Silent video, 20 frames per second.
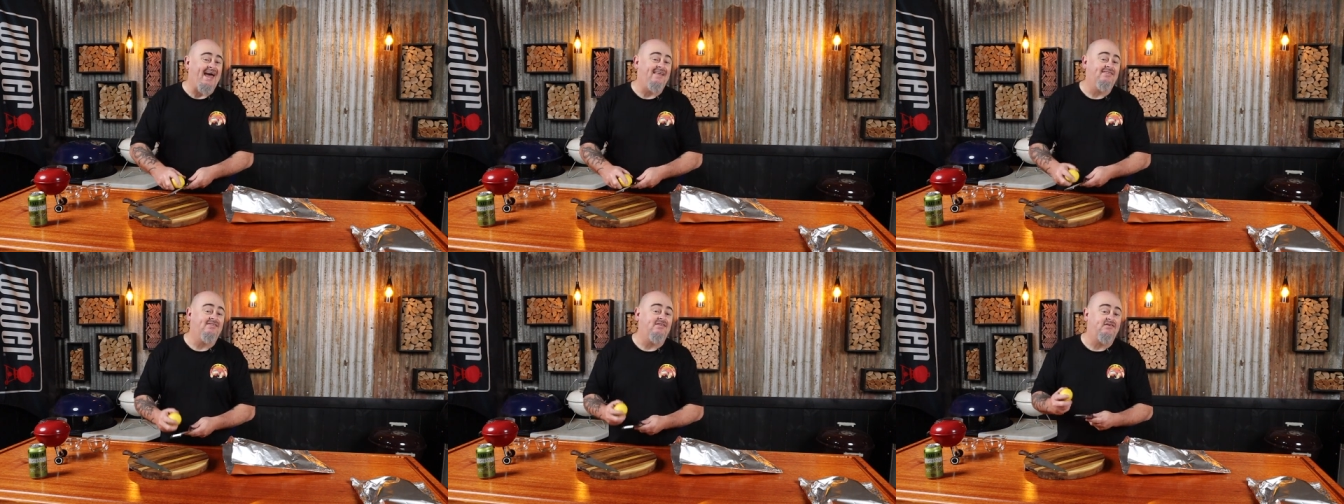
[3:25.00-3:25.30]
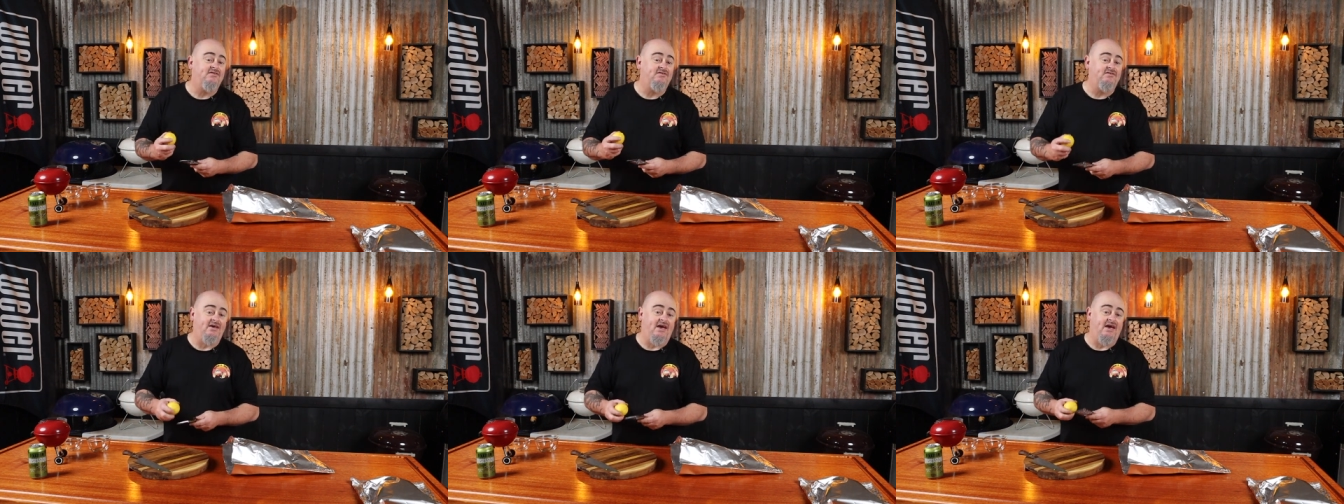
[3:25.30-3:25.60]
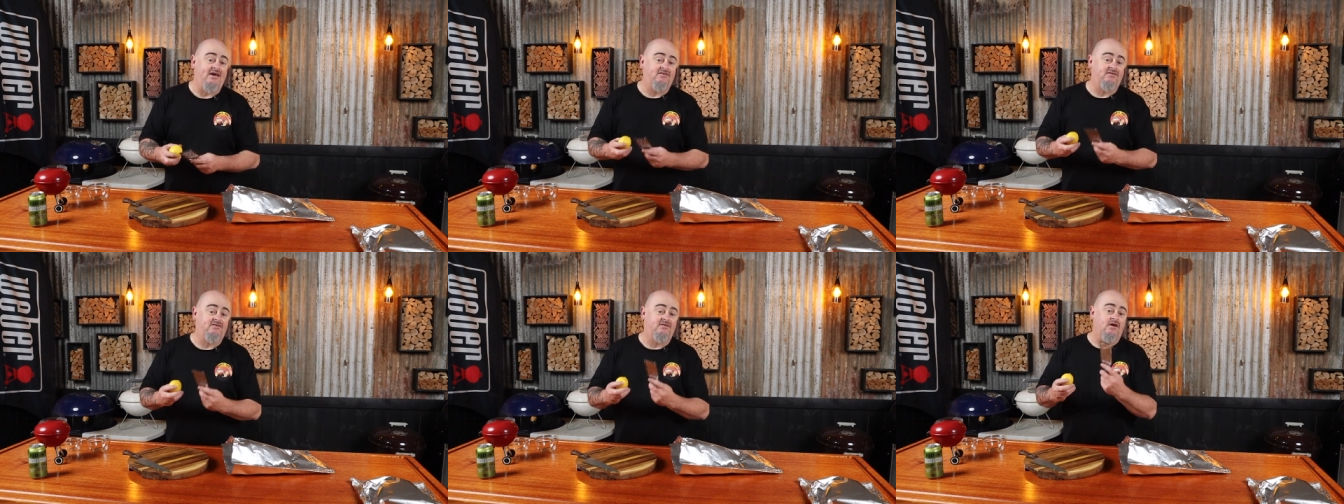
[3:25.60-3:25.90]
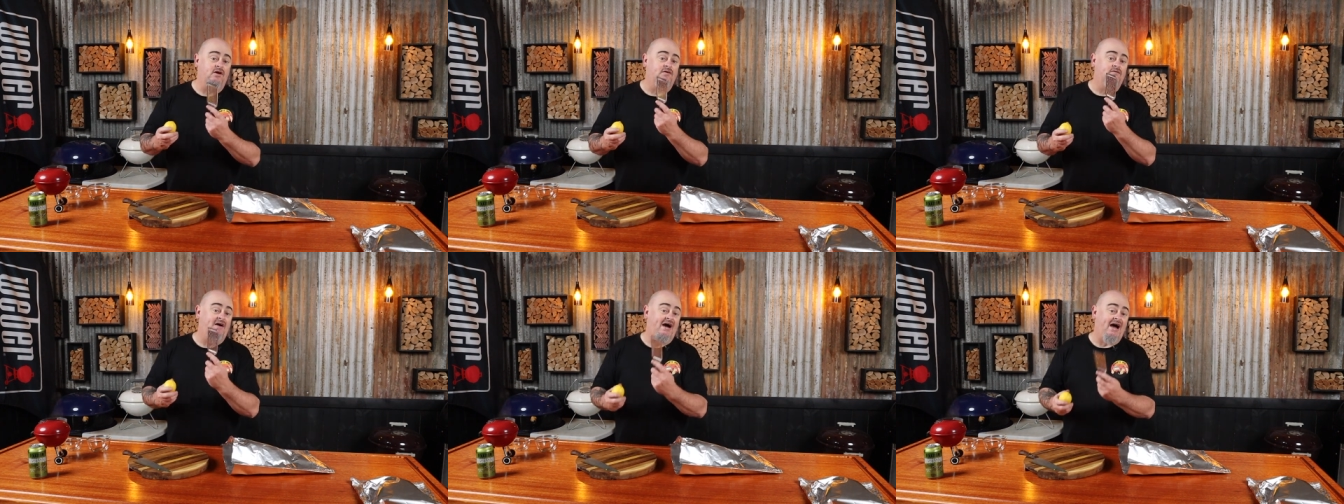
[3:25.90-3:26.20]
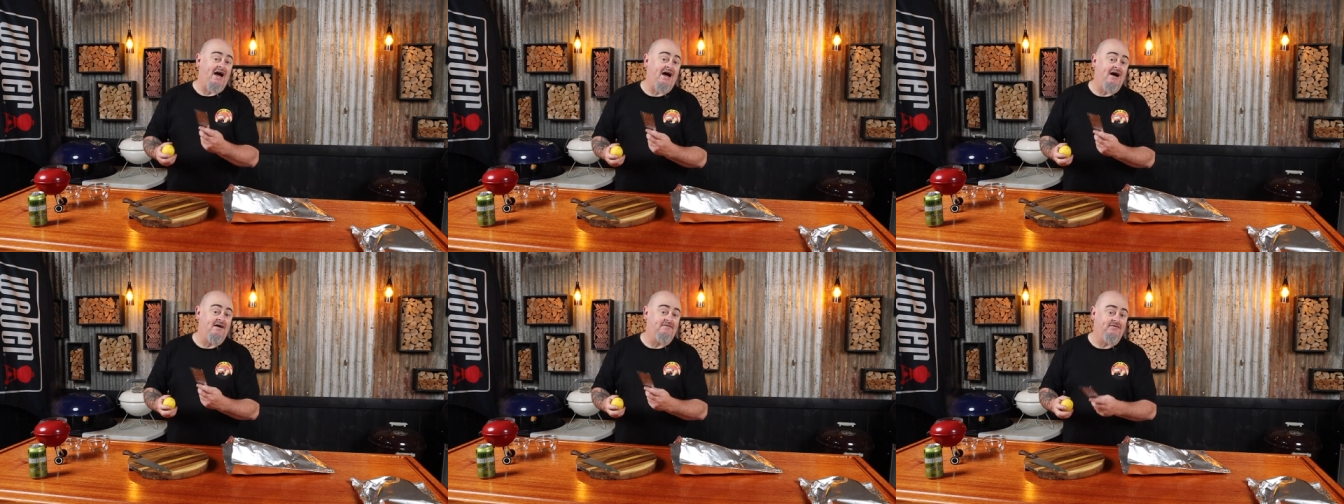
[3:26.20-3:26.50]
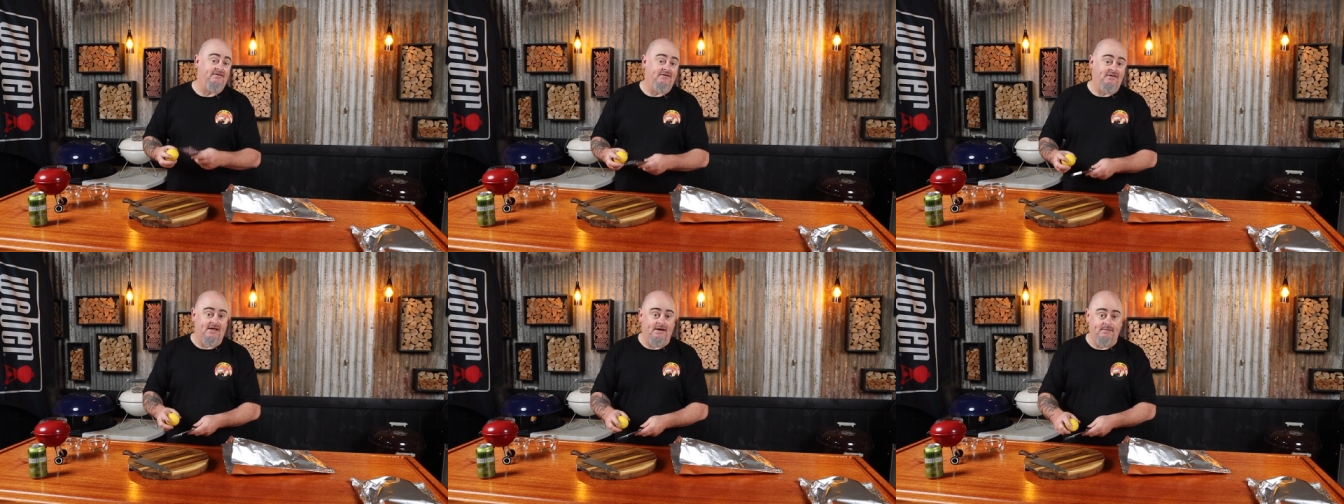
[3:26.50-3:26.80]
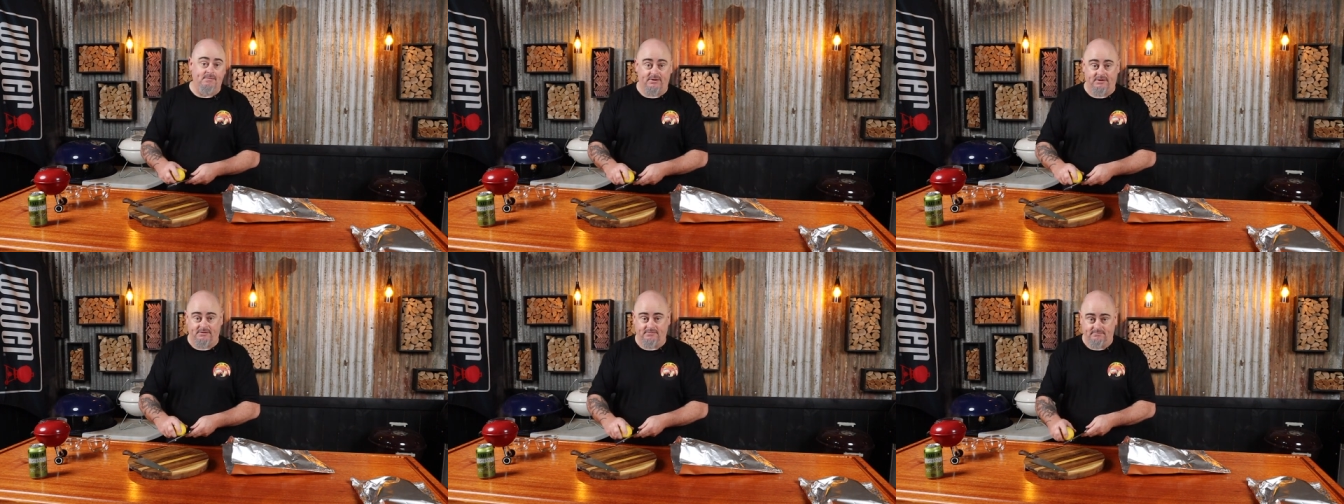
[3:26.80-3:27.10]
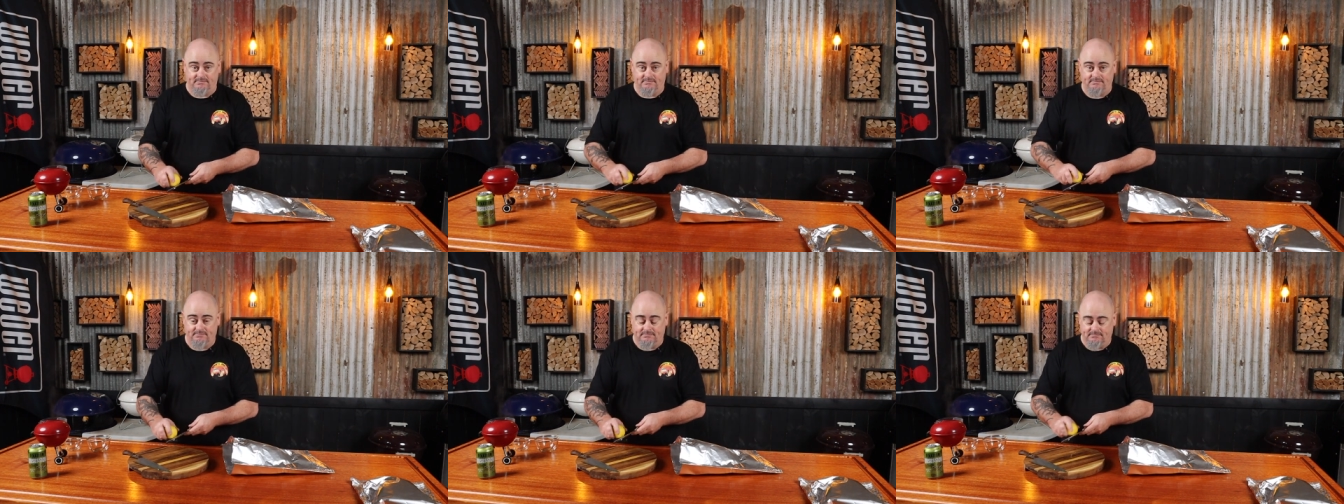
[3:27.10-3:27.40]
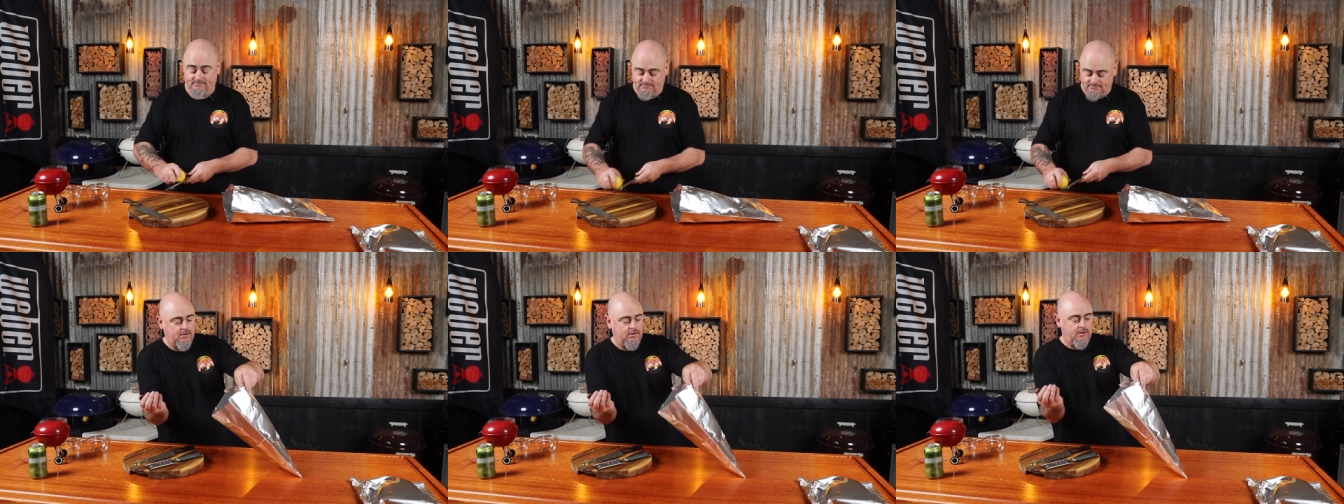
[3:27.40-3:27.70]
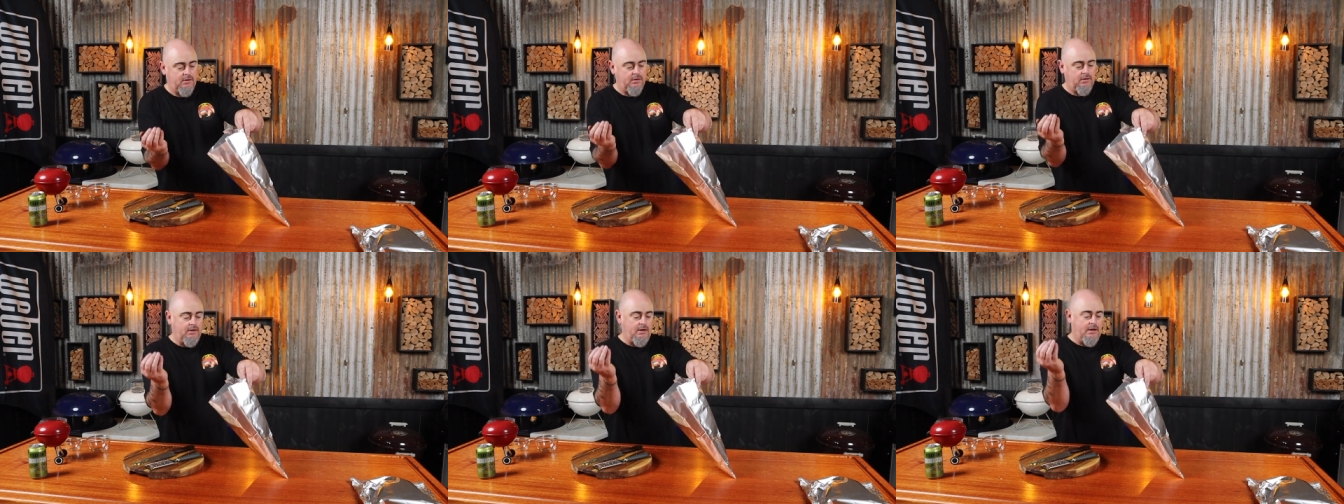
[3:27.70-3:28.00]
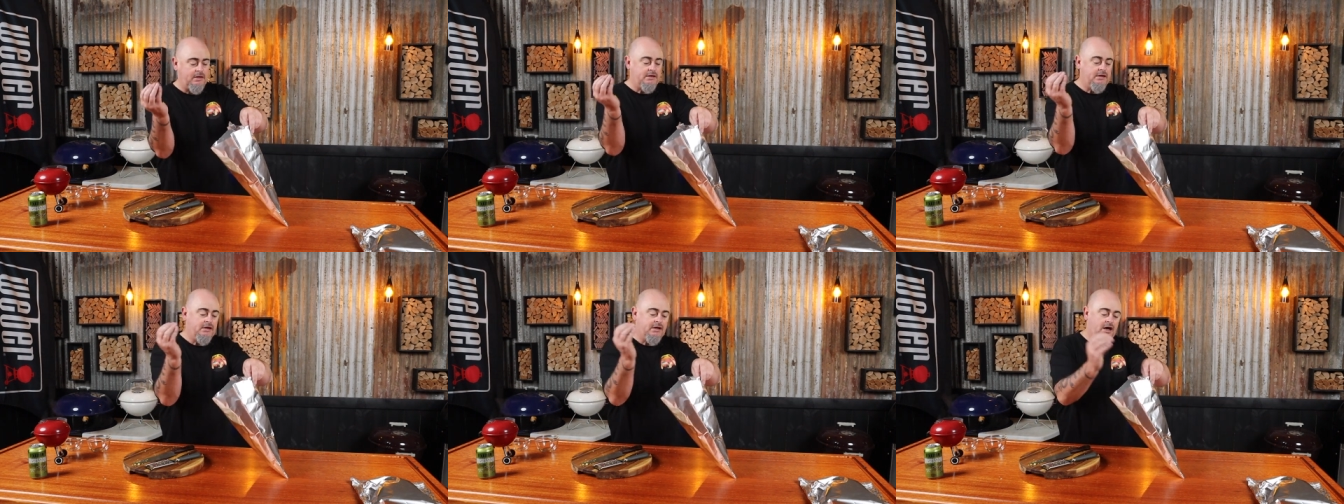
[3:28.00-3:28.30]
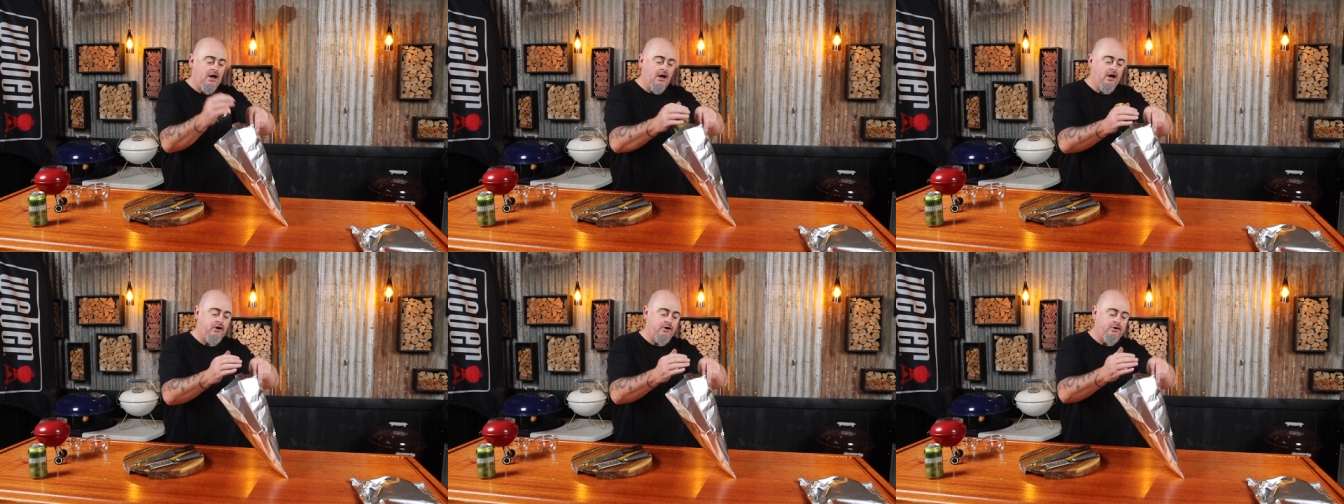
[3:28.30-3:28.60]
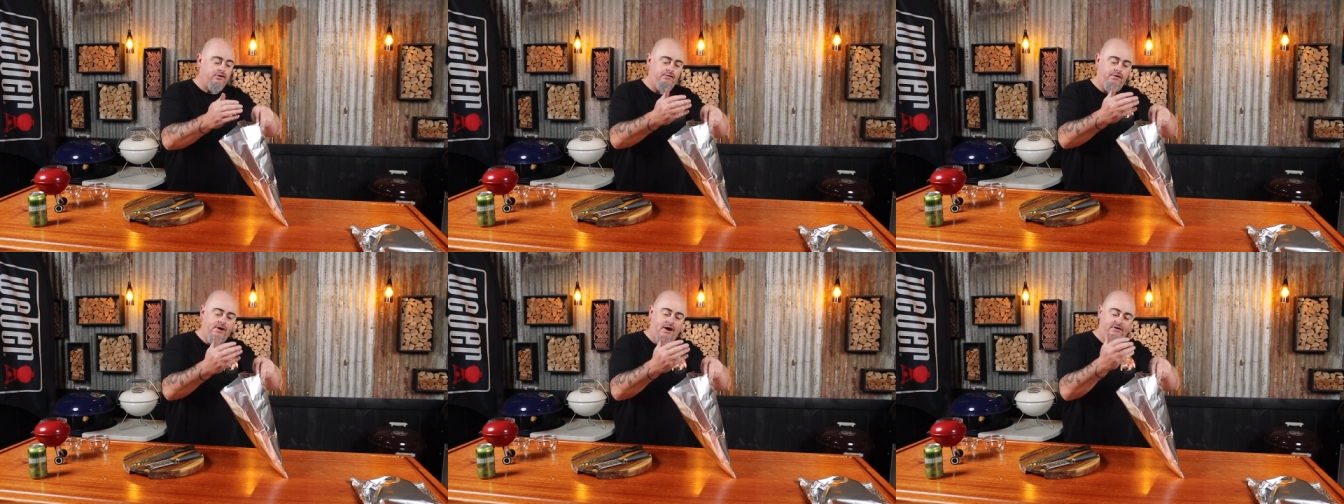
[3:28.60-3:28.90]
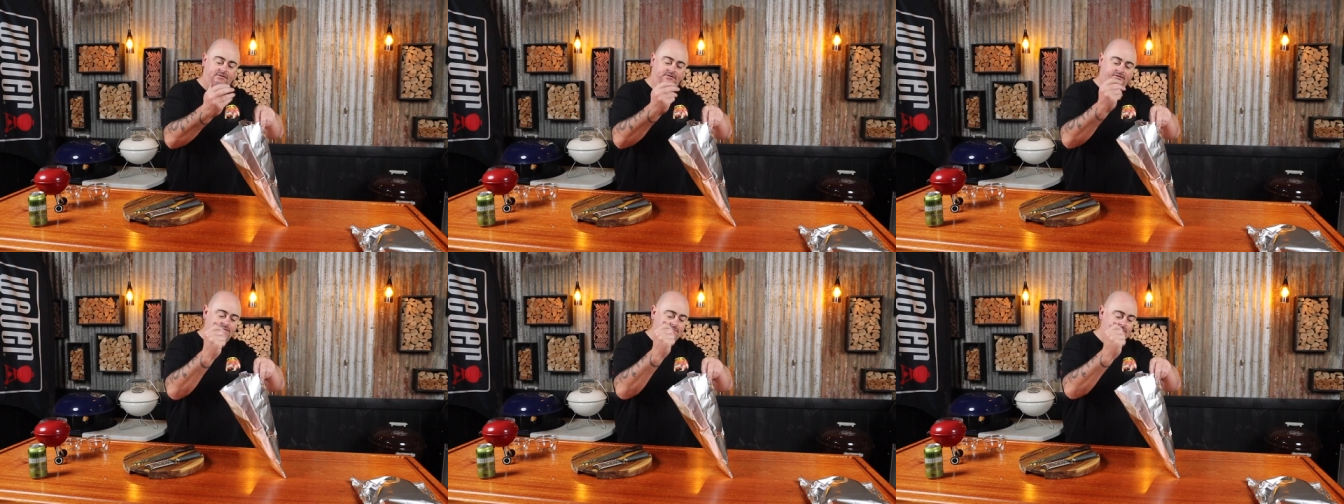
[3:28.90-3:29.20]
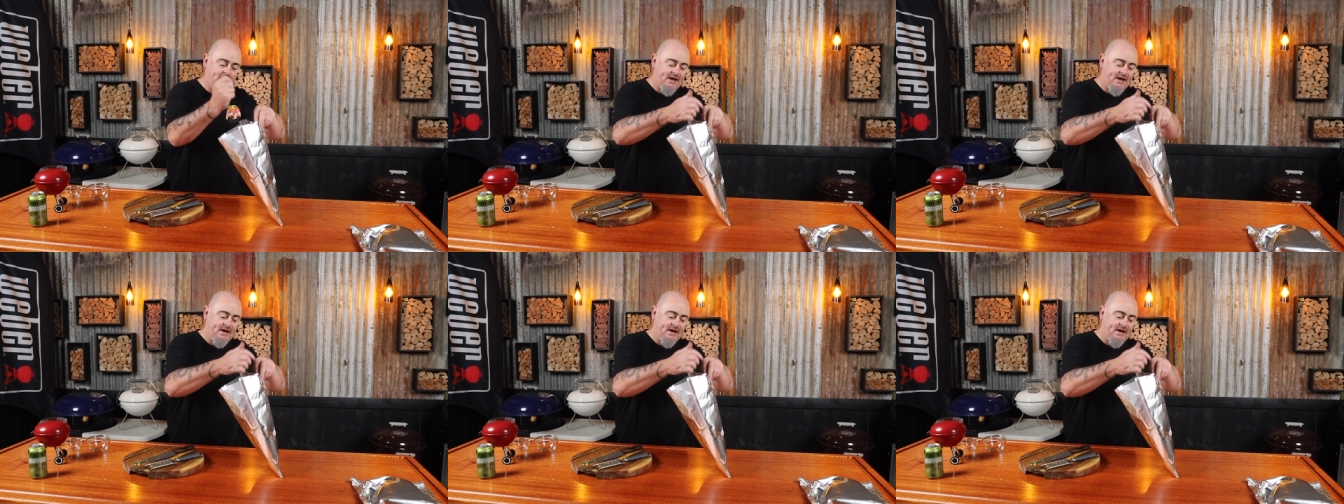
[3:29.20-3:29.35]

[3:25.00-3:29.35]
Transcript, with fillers: add the zest of 1/2 lemon. In you go, create some